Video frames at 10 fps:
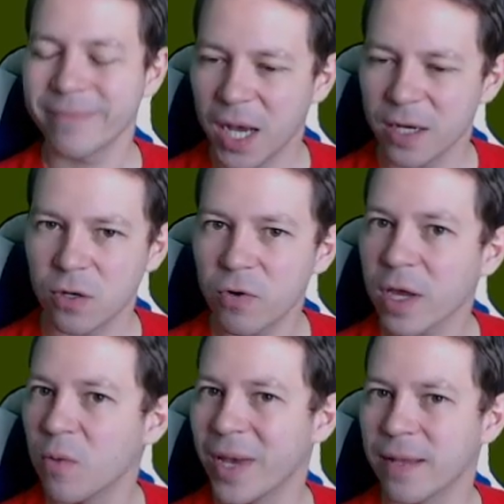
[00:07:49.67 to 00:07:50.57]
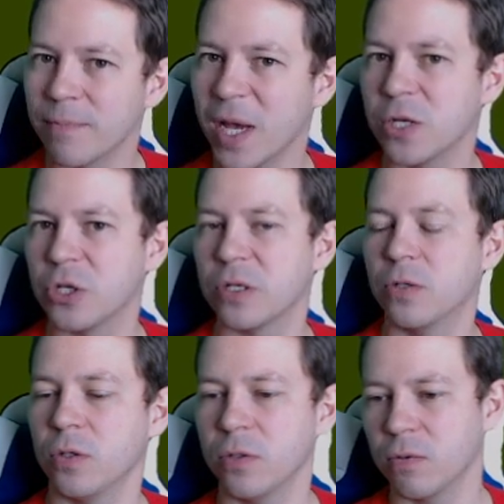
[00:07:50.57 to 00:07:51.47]
I don't recommend much
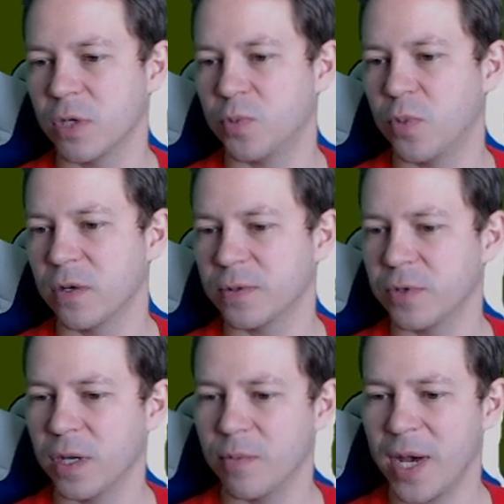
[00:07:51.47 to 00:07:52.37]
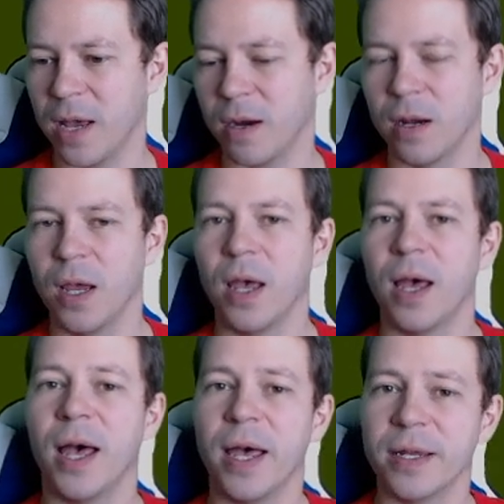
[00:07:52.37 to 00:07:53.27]
to respond 3 in a minor,
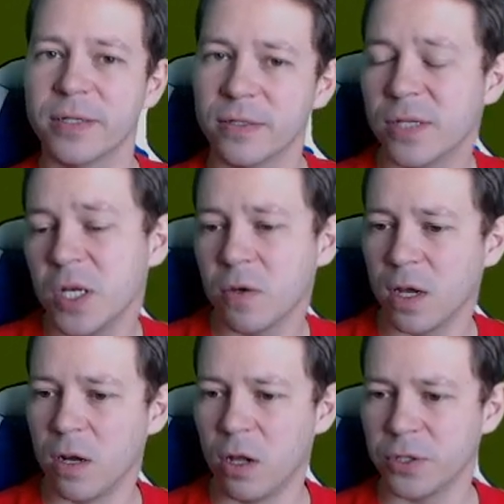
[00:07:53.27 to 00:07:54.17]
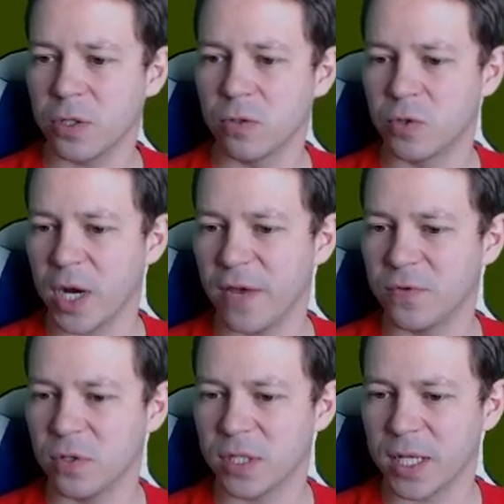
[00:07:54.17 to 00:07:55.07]
and then you can also drive
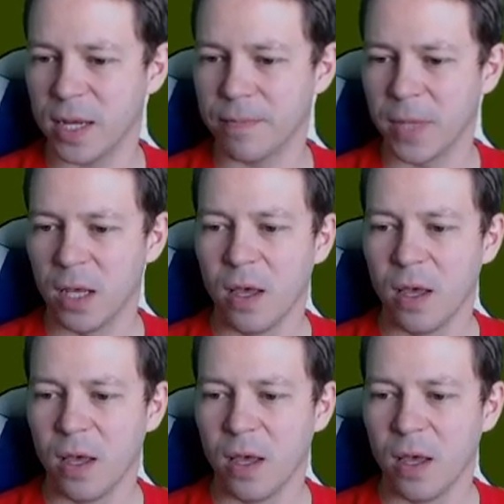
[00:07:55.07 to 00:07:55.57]
to a slam.